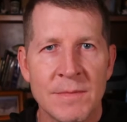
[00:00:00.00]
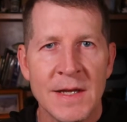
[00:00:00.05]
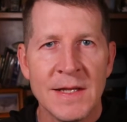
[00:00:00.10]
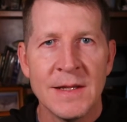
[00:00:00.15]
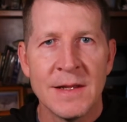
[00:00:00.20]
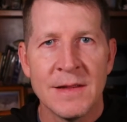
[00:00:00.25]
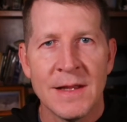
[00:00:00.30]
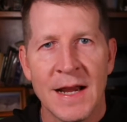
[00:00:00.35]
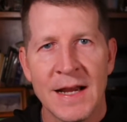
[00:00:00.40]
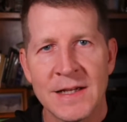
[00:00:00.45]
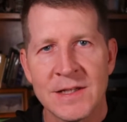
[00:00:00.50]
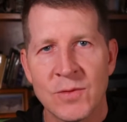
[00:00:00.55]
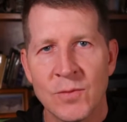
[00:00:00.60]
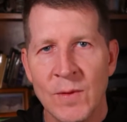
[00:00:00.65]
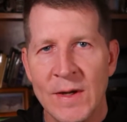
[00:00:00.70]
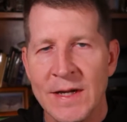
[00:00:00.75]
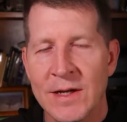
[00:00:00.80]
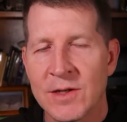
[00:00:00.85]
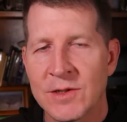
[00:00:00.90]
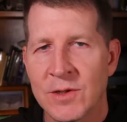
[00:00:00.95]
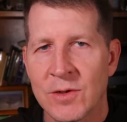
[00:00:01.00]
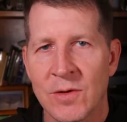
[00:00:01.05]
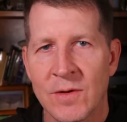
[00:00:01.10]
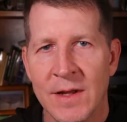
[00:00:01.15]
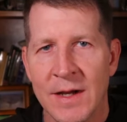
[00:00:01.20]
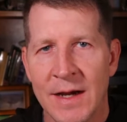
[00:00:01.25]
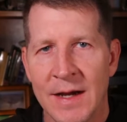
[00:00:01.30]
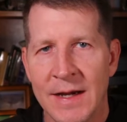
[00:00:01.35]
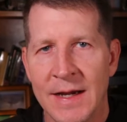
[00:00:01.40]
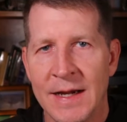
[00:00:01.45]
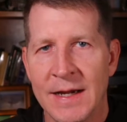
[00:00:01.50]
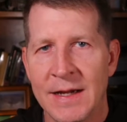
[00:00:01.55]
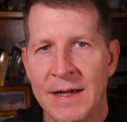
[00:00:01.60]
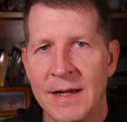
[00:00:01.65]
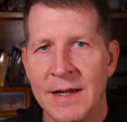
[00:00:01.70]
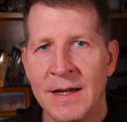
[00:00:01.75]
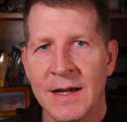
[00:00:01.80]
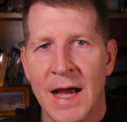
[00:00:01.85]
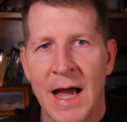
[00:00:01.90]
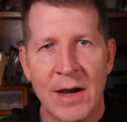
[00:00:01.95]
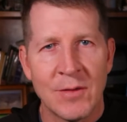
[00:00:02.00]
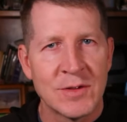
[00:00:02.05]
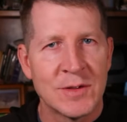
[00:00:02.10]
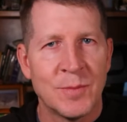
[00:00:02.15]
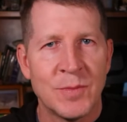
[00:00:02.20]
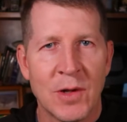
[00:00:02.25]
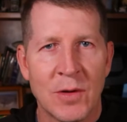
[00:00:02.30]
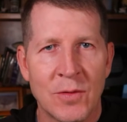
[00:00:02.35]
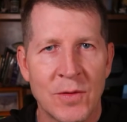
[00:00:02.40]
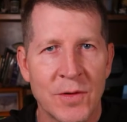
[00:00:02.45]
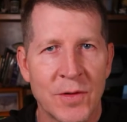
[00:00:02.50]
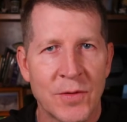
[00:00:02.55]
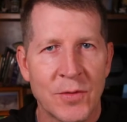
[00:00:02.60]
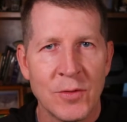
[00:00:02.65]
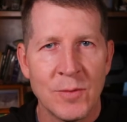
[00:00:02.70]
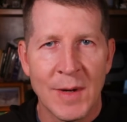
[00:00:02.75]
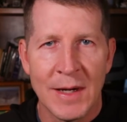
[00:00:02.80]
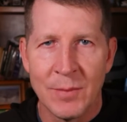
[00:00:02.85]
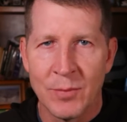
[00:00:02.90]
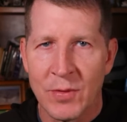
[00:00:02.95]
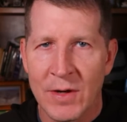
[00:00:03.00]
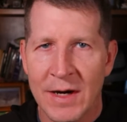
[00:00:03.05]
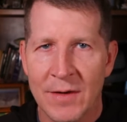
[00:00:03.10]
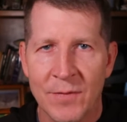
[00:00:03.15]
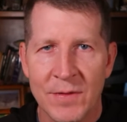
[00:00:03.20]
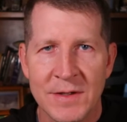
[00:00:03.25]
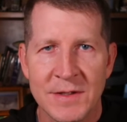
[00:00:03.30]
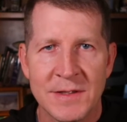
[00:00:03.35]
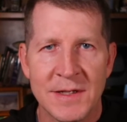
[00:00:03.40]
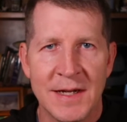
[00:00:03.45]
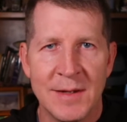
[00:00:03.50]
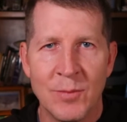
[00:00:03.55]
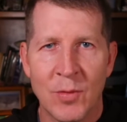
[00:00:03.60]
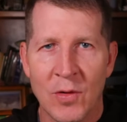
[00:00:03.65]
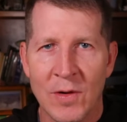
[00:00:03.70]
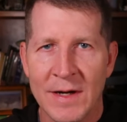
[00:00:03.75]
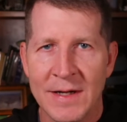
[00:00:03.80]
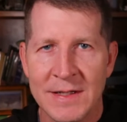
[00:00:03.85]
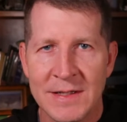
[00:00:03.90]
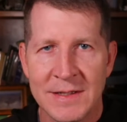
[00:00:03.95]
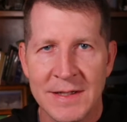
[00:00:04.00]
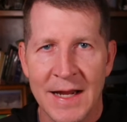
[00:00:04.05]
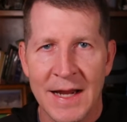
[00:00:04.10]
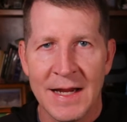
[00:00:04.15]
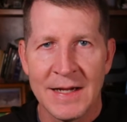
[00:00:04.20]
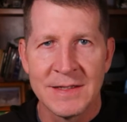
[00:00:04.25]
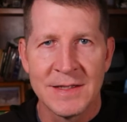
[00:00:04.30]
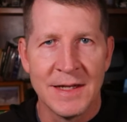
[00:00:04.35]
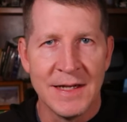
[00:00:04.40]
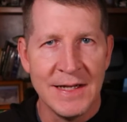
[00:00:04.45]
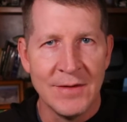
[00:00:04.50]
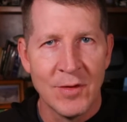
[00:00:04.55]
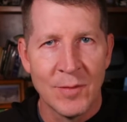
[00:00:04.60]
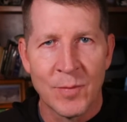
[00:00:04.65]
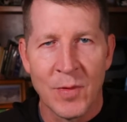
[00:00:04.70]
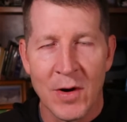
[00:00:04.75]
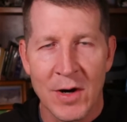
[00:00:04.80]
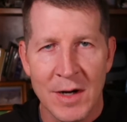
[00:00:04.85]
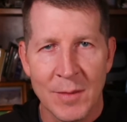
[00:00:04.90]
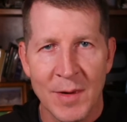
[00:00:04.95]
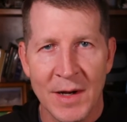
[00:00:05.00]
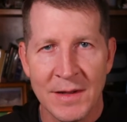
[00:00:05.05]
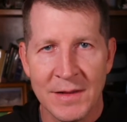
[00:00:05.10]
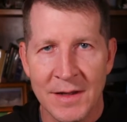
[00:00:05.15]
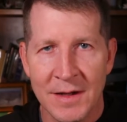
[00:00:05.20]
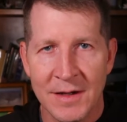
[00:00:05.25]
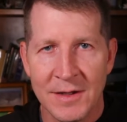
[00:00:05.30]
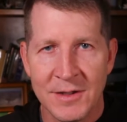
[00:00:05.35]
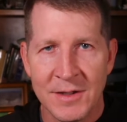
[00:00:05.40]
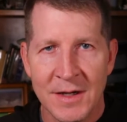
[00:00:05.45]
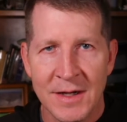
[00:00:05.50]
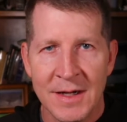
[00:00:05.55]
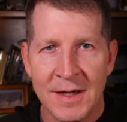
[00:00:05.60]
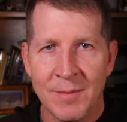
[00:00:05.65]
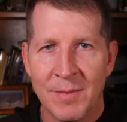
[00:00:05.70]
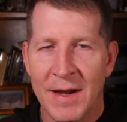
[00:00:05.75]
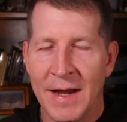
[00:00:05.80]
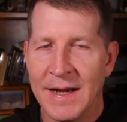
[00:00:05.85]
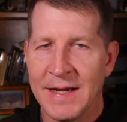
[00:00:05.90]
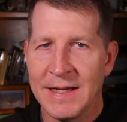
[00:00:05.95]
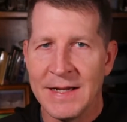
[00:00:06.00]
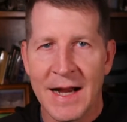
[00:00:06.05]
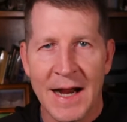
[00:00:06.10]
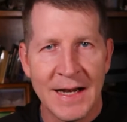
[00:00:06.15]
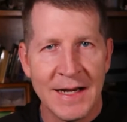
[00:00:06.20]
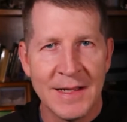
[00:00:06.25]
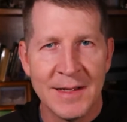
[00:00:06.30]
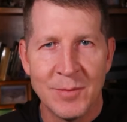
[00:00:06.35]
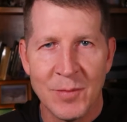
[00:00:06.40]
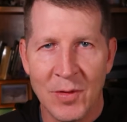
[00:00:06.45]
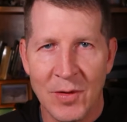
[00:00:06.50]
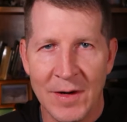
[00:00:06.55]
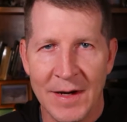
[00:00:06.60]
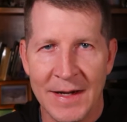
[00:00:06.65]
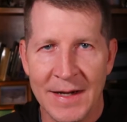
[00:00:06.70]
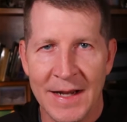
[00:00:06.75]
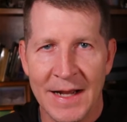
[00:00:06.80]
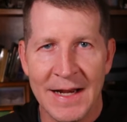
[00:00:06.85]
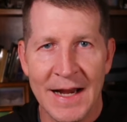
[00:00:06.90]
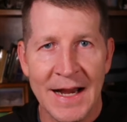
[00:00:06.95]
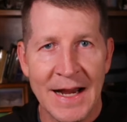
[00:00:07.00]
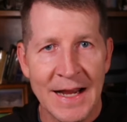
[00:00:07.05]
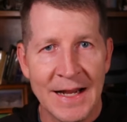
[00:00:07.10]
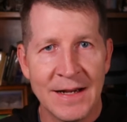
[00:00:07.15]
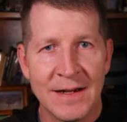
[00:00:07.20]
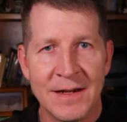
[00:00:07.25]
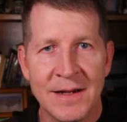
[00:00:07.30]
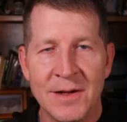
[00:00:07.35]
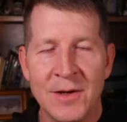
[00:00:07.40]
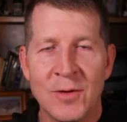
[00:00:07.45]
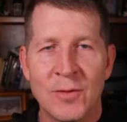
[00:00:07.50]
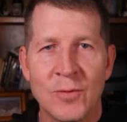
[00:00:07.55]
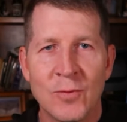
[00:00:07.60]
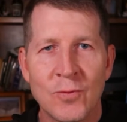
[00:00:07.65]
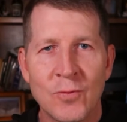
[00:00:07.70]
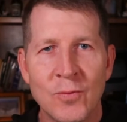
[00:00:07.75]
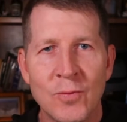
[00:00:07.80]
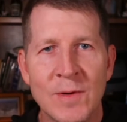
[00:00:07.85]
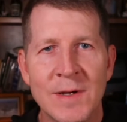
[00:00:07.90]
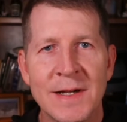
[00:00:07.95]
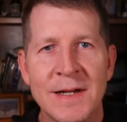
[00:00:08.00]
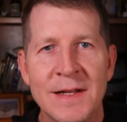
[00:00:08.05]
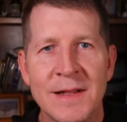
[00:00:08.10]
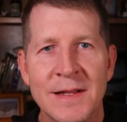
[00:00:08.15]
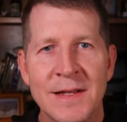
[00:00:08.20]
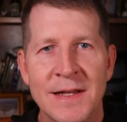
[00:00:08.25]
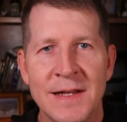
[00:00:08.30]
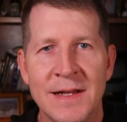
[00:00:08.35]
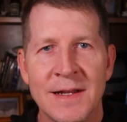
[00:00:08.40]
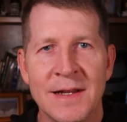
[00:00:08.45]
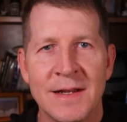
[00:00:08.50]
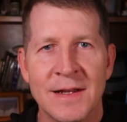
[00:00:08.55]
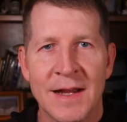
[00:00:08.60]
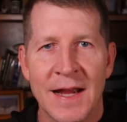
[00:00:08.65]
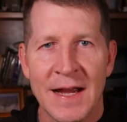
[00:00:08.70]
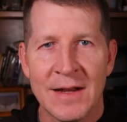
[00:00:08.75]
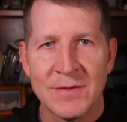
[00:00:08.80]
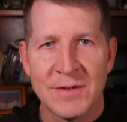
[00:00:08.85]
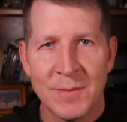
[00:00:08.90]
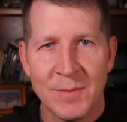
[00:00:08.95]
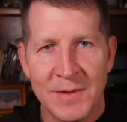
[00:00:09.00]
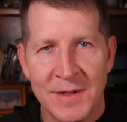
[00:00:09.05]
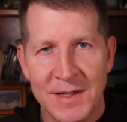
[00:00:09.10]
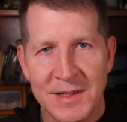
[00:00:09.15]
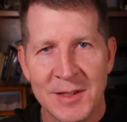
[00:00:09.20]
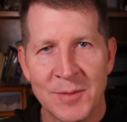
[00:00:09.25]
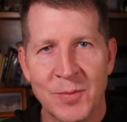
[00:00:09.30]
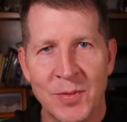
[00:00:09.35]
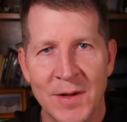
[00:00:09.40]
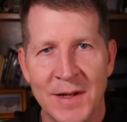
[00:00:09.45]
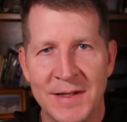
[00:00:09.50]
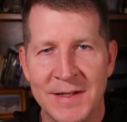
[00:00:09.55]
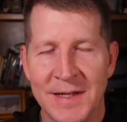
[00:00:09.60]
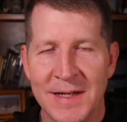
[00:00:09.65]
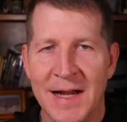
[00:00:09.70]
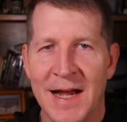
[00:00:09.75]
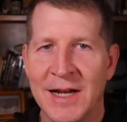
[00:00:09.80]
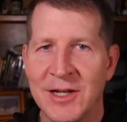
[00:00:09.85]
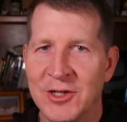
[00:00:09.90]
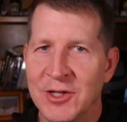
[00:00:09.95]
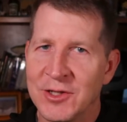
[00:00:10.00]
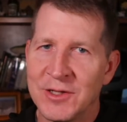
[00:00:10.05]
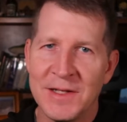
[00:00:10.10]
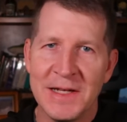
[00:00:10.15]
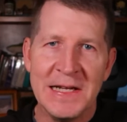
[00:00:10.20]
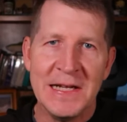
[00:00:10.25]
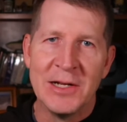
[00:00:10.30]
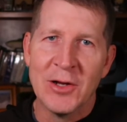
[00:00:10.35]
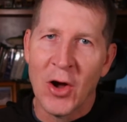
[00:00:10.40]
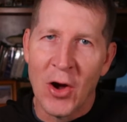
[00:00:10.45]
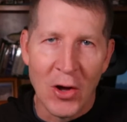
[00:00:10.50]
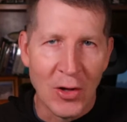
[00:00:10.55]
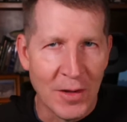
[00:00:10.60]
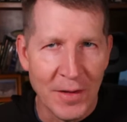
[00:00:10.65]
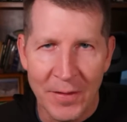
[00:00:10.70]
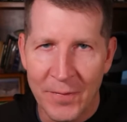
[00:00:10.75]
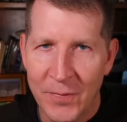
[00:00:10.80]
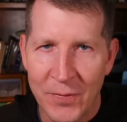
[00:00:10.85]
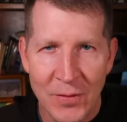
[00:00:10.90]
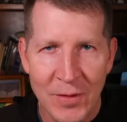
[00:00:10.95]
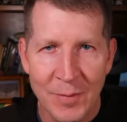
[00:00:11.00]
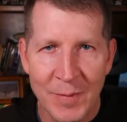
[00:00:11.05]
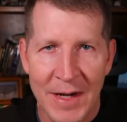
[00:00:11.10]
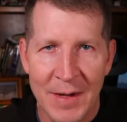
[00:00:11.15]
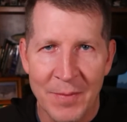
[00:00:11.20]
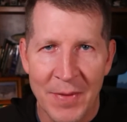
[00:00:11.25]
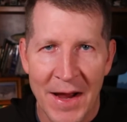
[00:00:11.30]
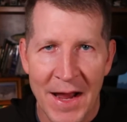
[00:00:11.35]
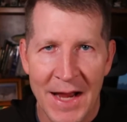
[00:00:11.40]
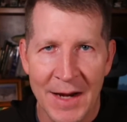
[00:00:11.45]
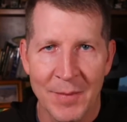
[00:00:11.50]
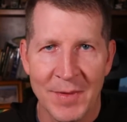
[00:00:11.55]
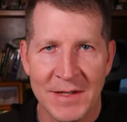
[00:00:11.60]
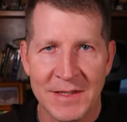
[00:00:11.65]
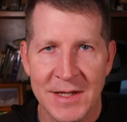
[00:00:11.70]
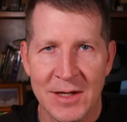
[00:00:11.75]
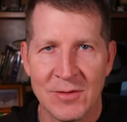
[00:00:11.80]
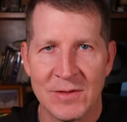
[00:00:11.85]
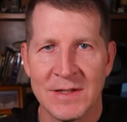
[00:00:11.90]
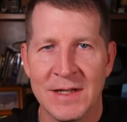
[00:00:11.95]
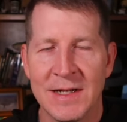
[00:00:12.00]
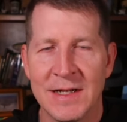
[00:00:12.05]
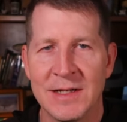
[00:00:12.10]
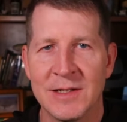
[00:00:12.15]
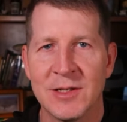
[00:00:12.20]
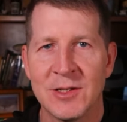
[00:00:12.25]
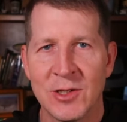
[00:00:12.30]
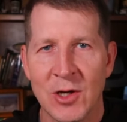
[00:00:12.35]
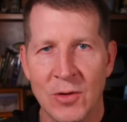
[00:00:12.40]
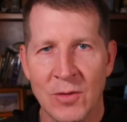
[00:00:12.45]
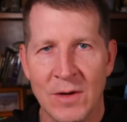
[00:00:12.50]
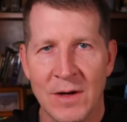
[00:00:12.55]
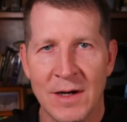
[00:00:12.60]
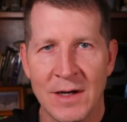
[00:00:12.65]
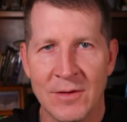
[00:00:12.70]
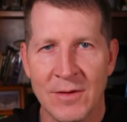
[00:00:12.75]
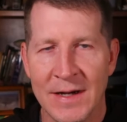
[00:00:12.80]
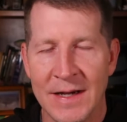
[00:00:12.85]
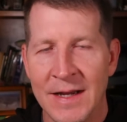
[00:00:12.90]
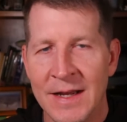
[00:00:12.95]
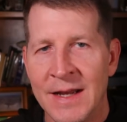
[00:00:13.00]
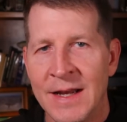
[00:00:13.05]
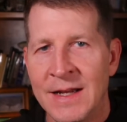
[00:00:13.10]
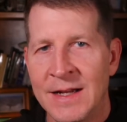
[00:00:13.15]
In the last week or so of the hike, I was blowing through my breakfast and morning snacks and even part of my lunch by 9 in the morning. And I had to really have some discipline to not just eat all of the food in my pack because I was getting so hungry.